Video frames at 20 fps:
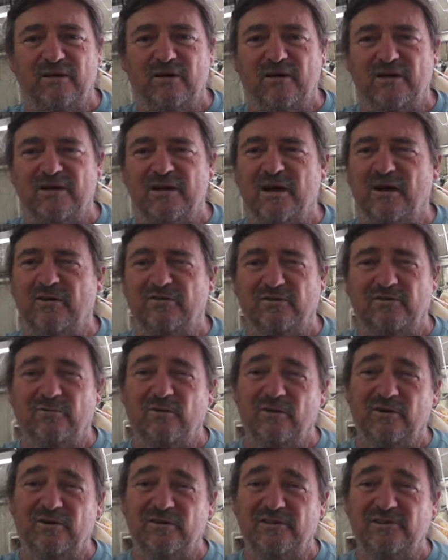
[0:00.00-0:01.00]
I know the
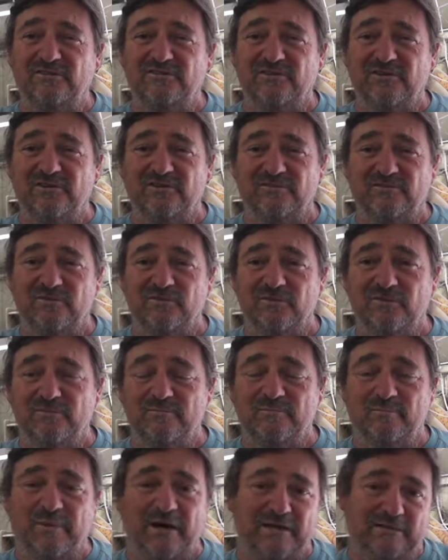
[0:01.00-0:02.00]
quality is not as
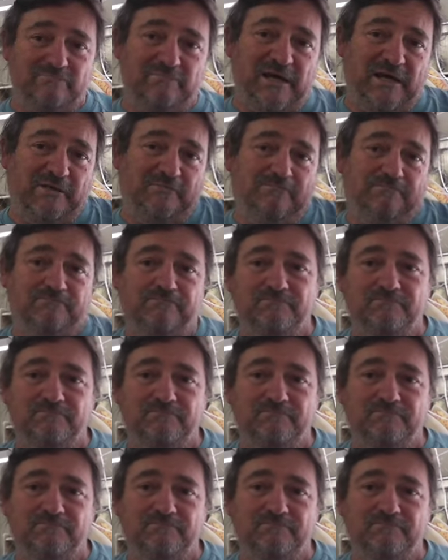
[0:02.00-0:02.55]
good, but hey,